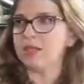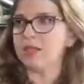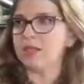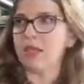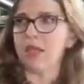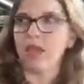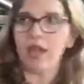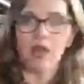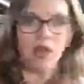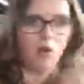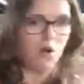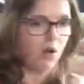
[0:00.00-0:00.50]

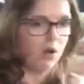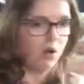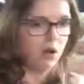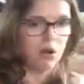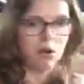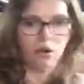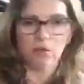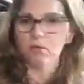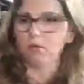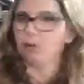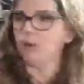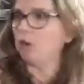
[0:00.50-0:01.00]
day,
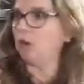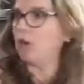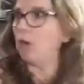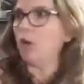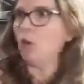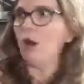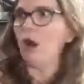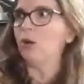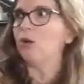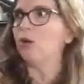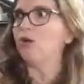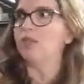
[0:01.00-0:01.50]
or,
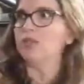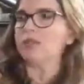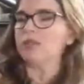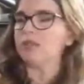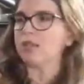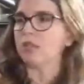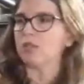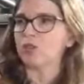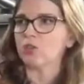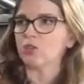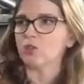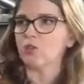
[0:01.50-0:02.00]
however the
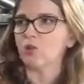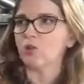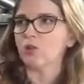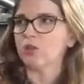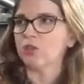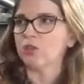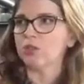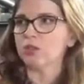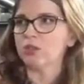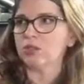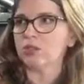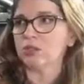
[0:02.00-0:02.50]
schedule
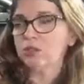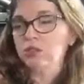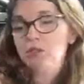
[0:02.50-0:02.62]
goes.